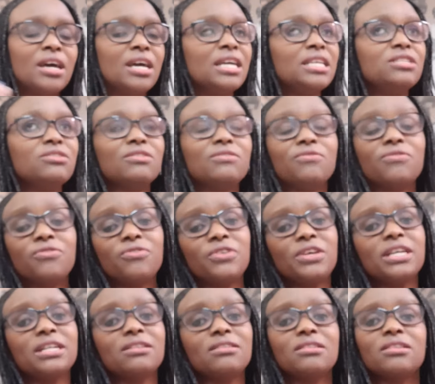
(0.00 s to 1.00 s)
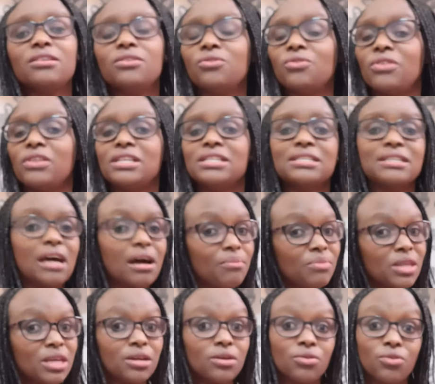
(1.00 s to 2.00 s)
it will feel you know there's
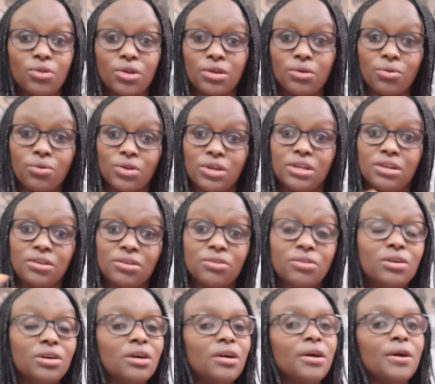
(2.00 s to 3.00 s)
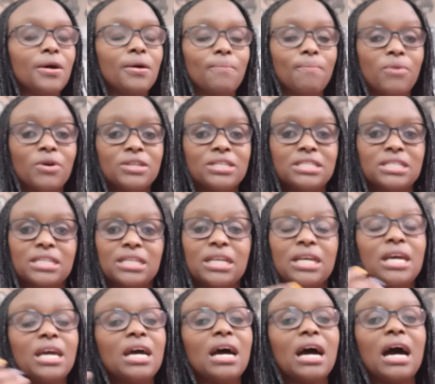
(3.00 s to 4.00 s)
something going on in your body
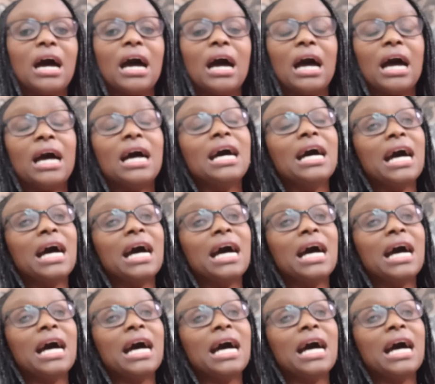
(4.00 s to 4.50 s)
uh,